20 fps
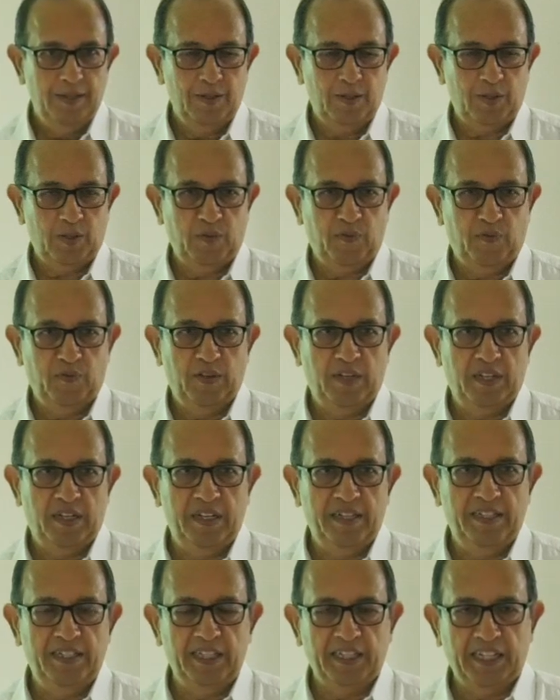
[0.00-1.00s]
So if you are
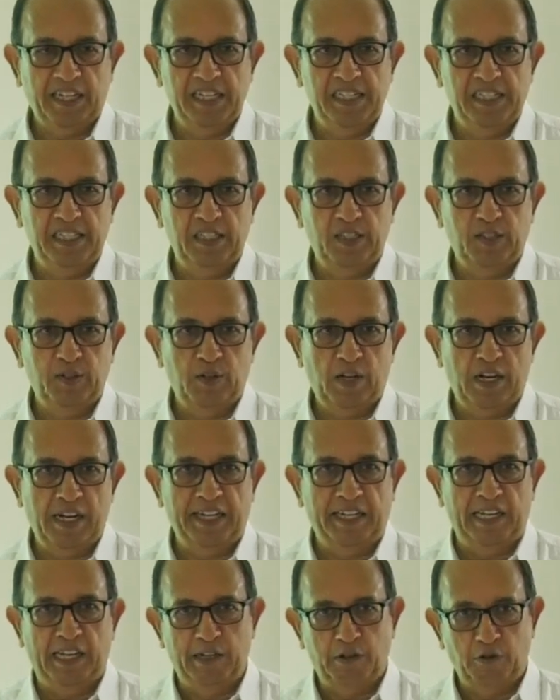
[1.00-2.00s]
100 kgs, you are
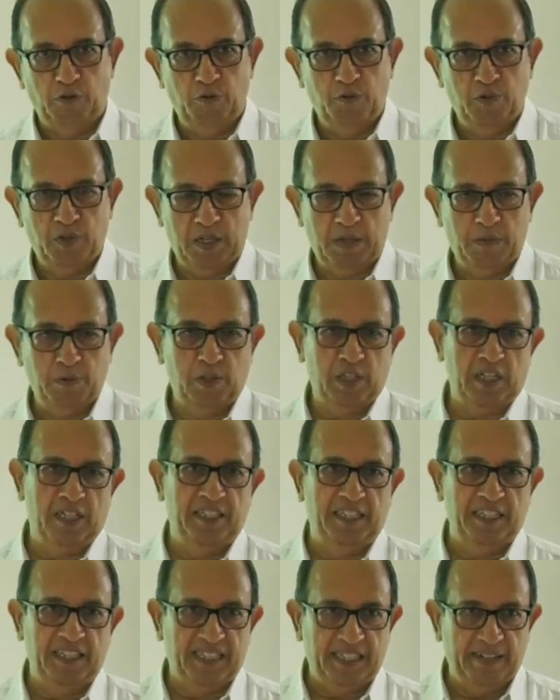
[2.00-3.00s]
likely to lose around
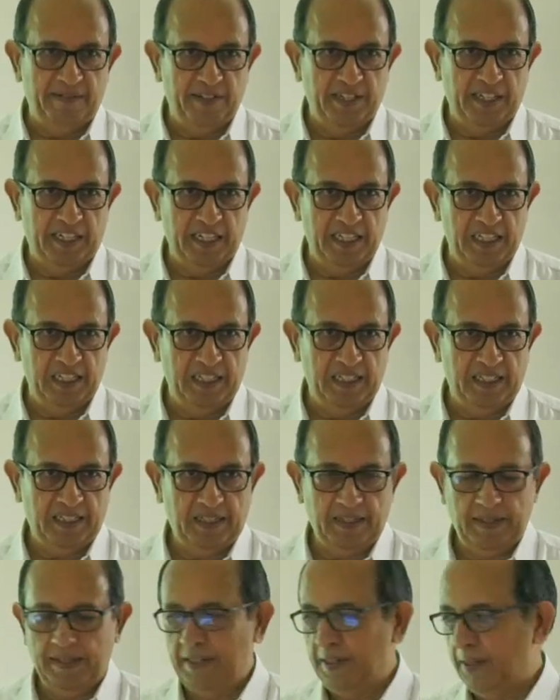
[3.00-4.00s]
37
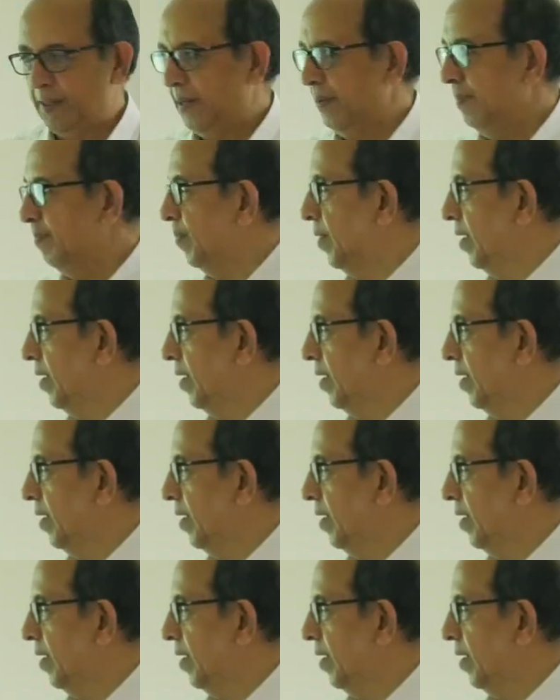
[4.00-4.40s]
kgs. Okay.